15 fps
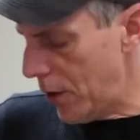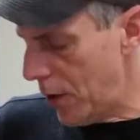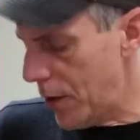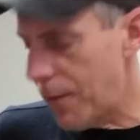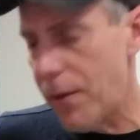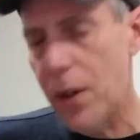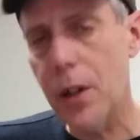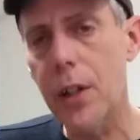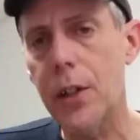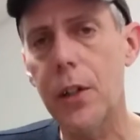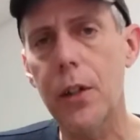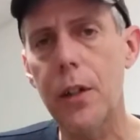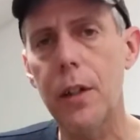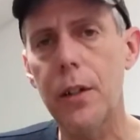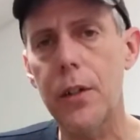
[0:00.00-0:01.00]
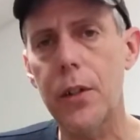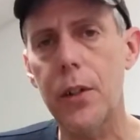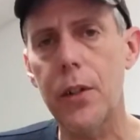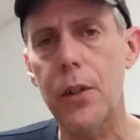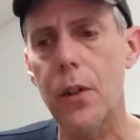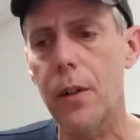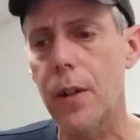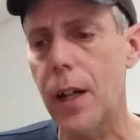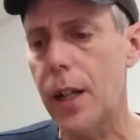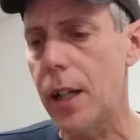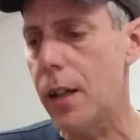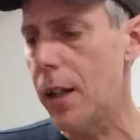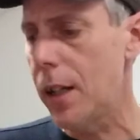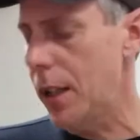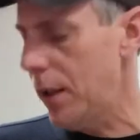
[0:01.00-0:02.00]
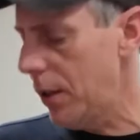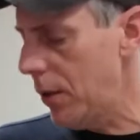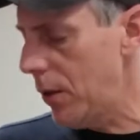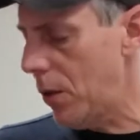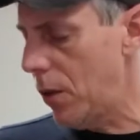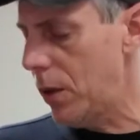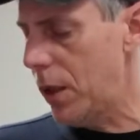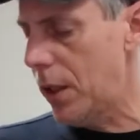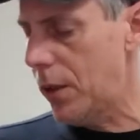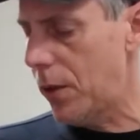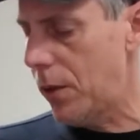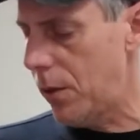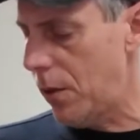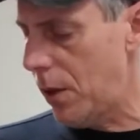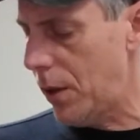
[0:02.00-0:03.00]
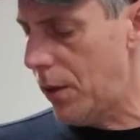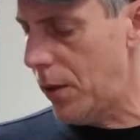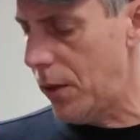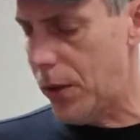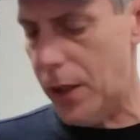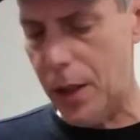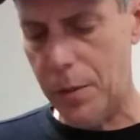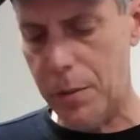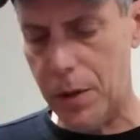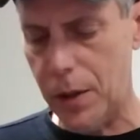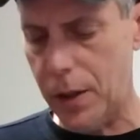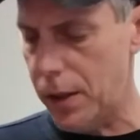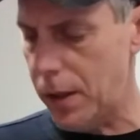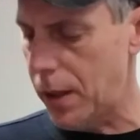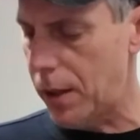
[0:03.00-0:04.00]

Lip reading: Very good on this guitar right now. I didn't do a whole lot to the setup on it.